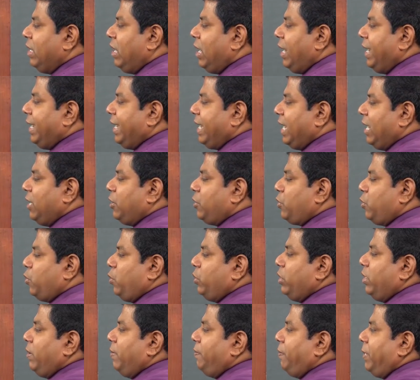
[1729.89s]
I can
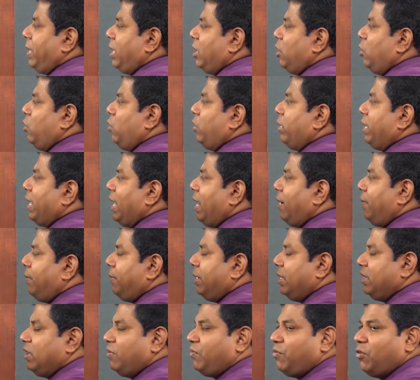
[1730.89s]
draw the parallelogram
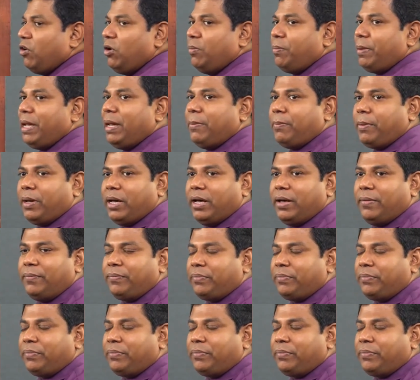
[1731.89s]
in the full paper.